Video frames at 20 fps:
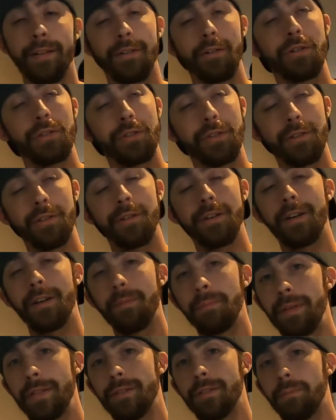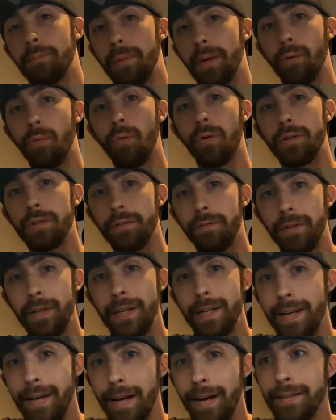There's still going to be some big ones
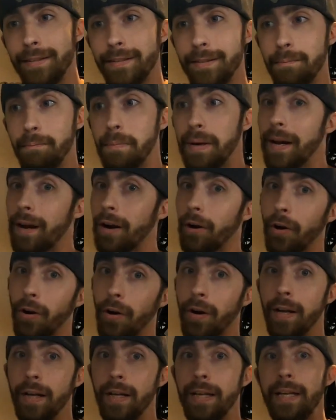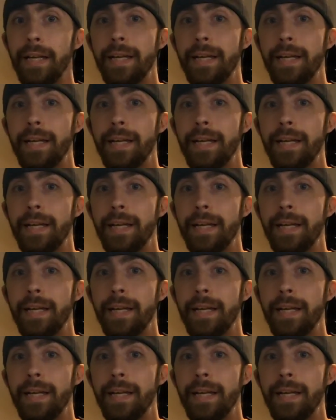feeding on some bigger